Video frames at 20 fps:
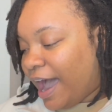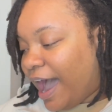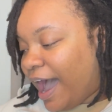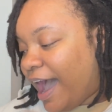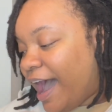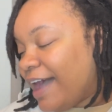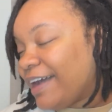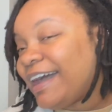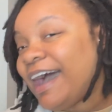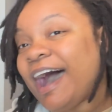
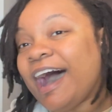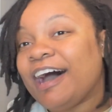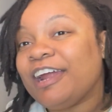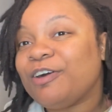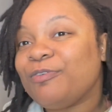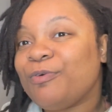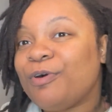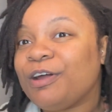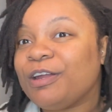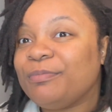I kind of
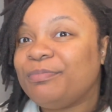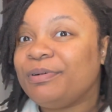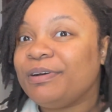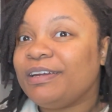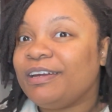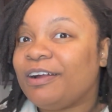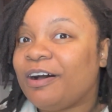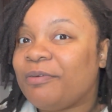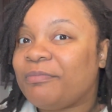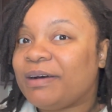want to put
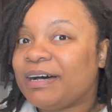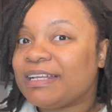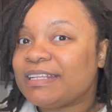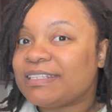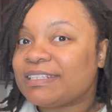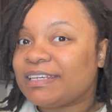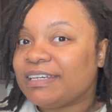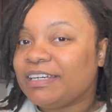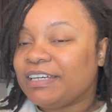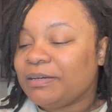it on my
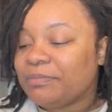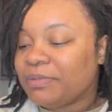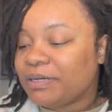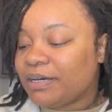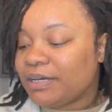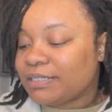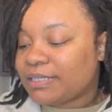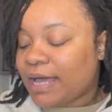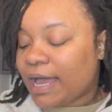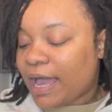skin
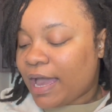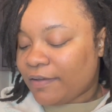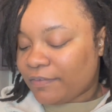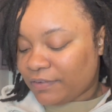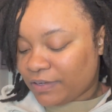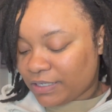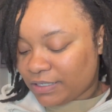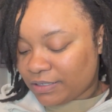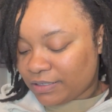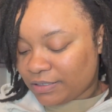because I
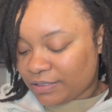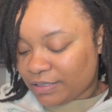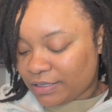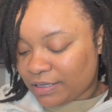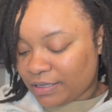haven't